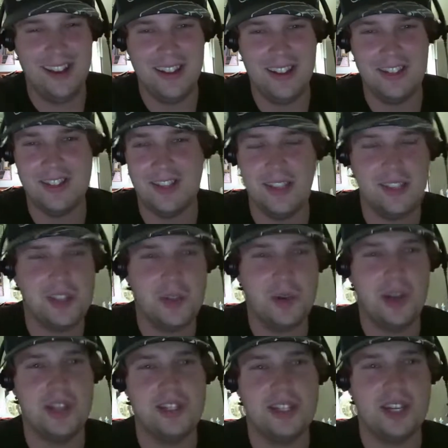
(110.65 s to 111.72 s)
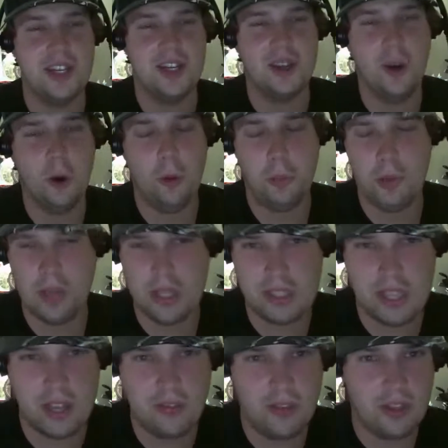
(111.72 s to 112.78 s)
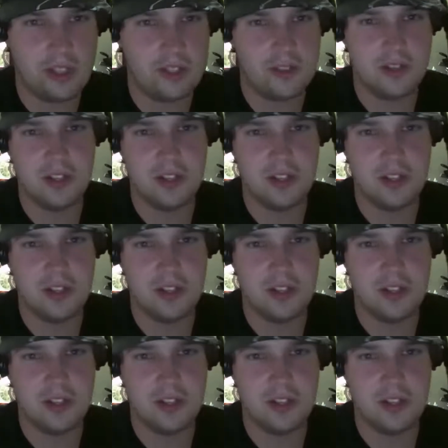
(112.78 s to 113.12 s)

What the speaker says: It's just great to get an opening day victory,